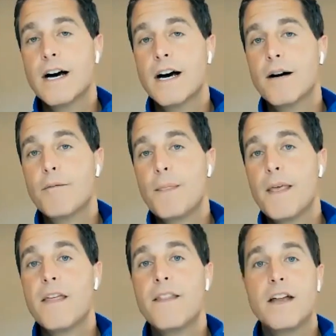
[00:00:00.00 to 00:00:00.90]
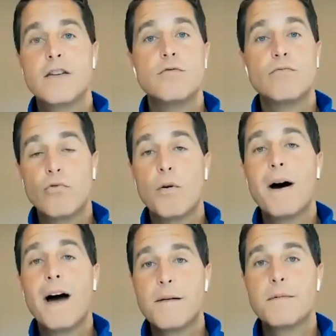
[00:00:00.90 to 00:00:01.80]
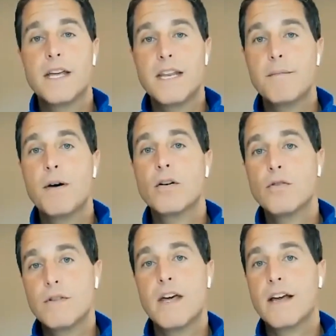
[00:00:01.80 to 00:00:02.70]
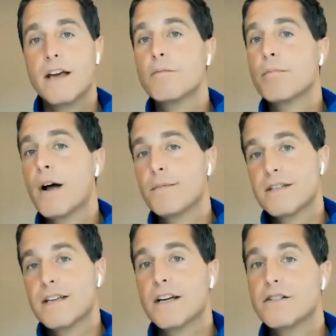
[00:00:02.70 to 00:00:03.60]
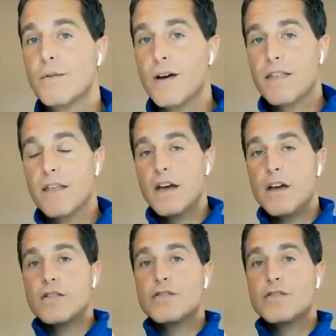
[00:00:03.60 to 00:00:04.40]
And then you remind them in that email who they promised to connect you with.